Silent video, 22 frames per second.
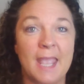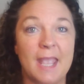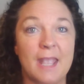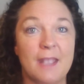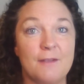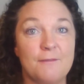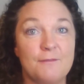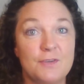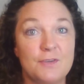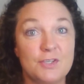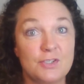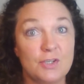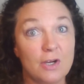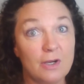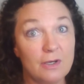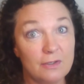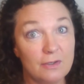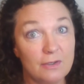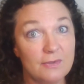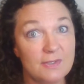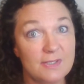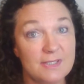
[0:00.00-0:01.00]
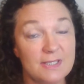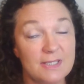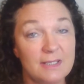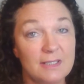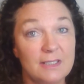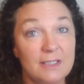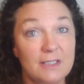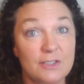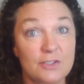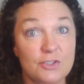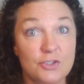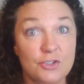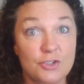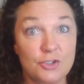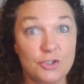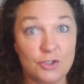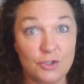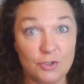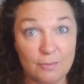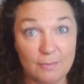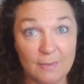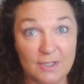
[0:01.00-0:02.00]
If you start noticing a little
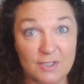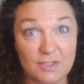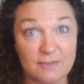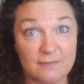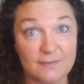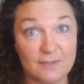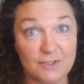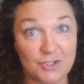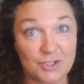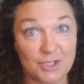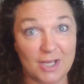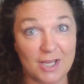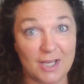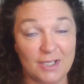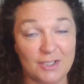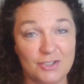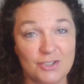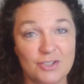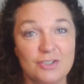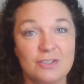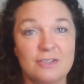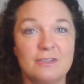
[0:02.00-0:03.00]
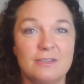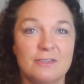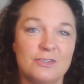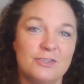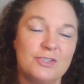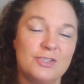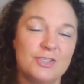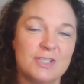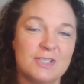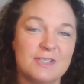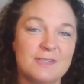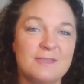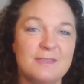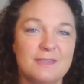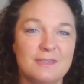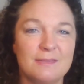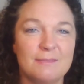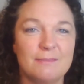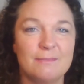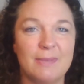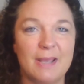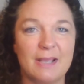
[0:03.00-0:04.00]
too much of a change, just
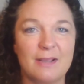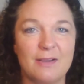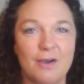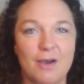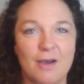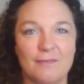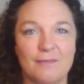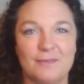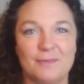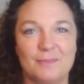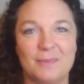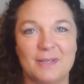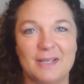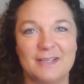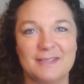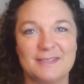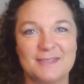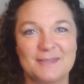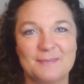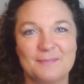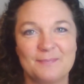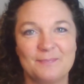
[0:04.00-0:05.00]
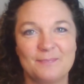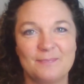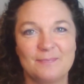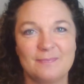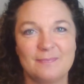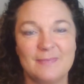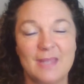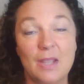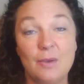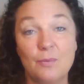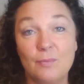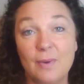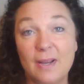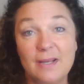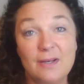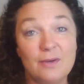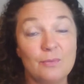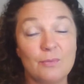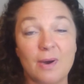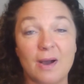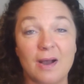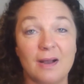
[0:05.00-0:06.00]
back off a bit and
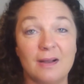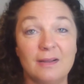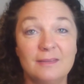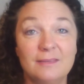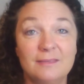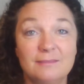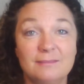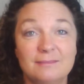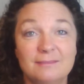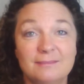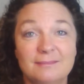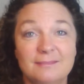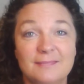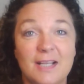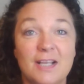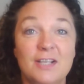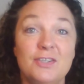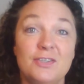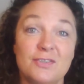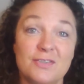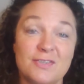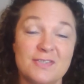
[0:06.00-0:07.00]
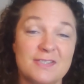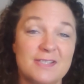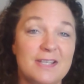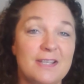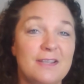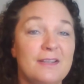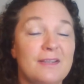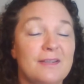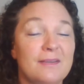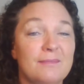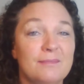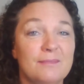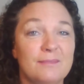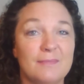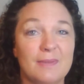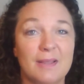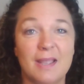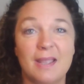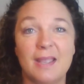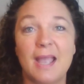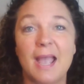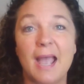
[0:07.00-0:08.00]
wait a while, and you'll see
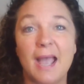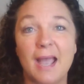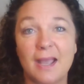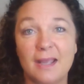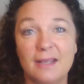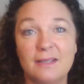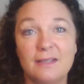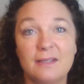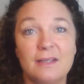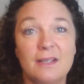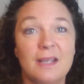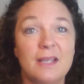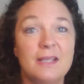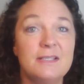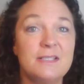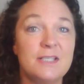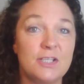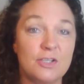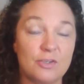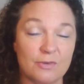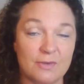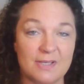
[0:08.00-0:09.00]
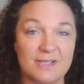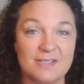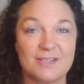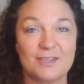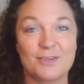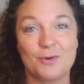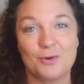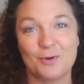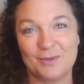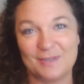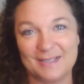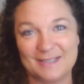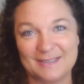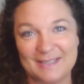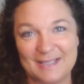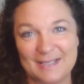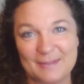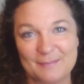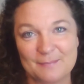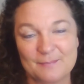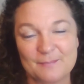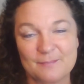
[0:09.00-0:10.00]
add and decrease
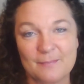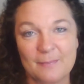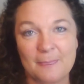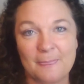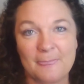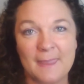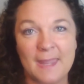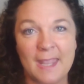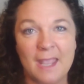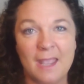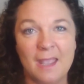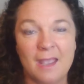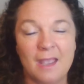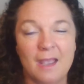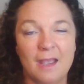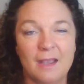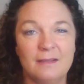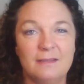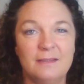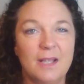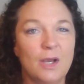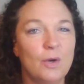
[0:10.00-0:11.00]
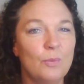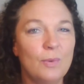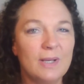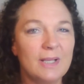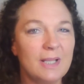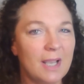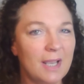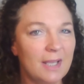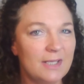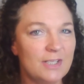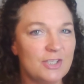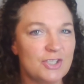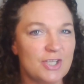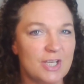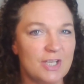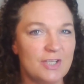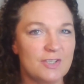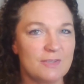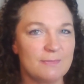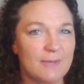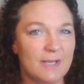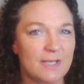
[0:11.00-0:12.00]
accordingly. Now, what kind of
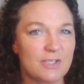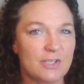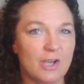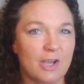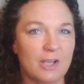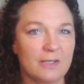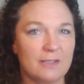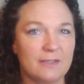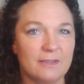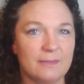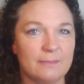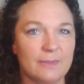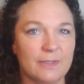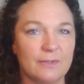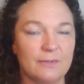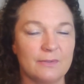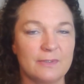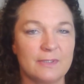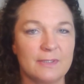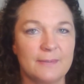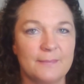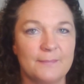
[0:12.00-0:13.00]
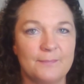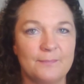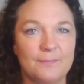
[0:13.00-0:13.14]
change am I talking about?